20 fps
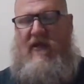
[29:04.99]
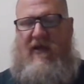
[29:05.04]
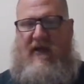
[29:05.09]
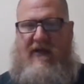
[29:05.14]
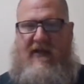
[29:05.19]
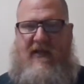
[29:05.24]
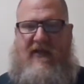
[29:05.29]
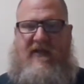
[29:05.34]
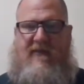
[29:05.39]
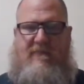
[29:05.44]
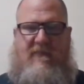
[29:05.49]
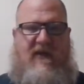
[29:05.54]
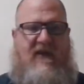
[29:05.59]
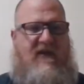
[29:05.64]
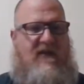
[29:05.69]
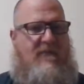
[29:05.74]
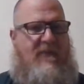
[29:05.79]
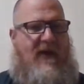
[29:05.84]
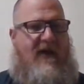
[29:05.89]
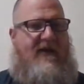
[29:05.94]
And it can
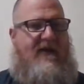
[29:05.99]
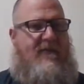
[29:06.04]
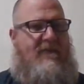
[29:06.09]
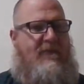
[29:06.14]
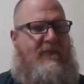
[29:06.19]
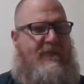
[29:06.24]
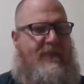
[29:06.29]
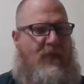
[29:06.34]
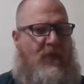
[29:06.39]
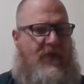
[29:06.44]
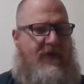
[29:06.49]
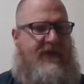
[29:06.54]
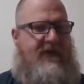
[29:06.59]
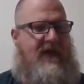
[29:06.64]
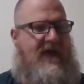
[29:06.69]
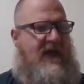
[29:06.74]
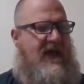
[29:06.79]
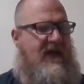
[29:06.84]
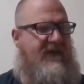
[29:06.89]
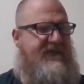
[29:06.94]
mean about
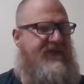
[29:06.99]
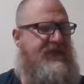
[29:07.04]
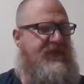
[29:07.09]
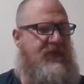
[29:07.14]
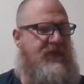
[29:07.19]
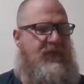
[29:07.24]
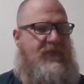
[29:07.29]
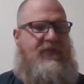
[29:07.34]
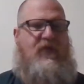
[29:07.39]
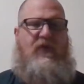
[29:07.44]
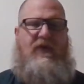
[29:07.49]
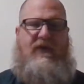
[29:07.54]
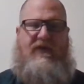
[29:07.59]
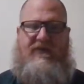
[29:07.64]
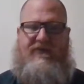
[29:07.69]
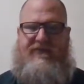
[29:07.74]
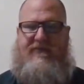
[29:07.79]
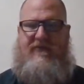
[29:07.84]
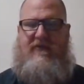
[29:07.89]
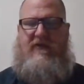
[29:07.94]
1.5 to 2
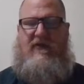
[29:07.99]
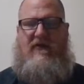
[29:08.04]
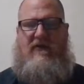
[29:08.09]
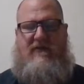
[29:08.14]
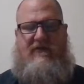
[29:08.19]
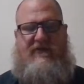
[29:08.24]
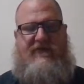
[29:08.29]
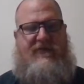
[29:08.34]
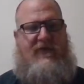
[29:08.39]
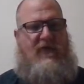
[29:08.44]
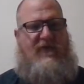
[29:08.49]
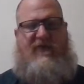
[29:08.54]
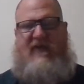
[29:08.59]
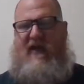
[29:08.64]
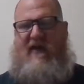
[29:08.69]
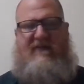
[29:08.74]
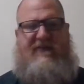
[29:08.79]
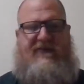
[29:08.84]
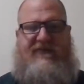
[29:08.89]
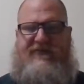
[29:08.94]
points. And so if
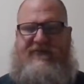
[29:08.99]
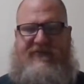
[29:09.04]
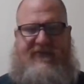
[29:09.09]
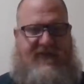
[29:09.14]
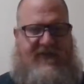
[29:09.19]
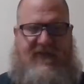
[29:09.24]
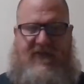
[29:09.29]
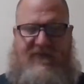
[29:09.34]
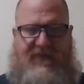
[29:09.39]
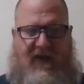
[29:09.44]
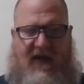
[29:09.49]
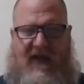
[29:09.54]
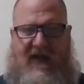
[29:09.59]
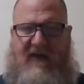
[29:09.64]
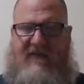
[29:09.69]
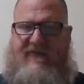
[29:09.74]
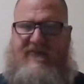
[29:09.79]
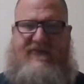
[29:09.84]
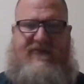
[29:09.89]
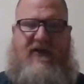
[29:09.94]
you have a
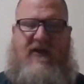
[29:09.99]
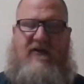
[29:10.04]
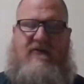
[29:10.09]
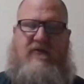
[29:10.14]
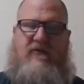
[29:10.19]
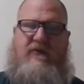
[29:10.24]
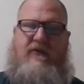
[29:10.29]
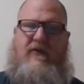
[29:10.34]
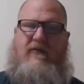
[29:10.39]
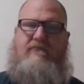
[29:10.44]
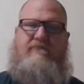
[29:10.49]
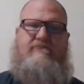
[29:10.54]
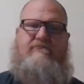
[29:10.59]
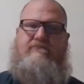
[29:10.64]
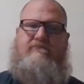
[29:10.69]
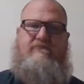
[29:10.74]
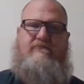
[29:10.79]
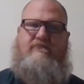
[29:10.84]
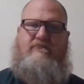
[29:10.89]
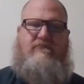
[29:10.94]
65, it's not going to
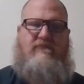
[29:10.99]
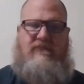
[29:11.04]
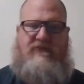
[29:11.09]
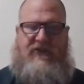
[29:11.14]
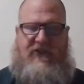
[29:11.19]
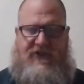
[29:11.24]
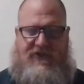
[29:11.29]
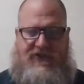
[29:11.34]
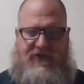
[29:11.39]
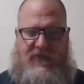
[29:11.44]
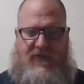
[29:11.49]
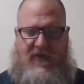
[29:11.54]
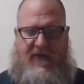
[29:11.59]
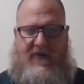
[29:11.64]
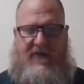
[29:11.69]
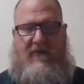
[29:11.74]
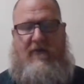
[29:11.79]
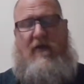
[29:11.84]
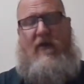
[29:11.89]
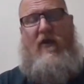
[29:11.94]
get you
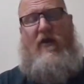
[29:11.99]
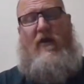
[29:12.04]
there.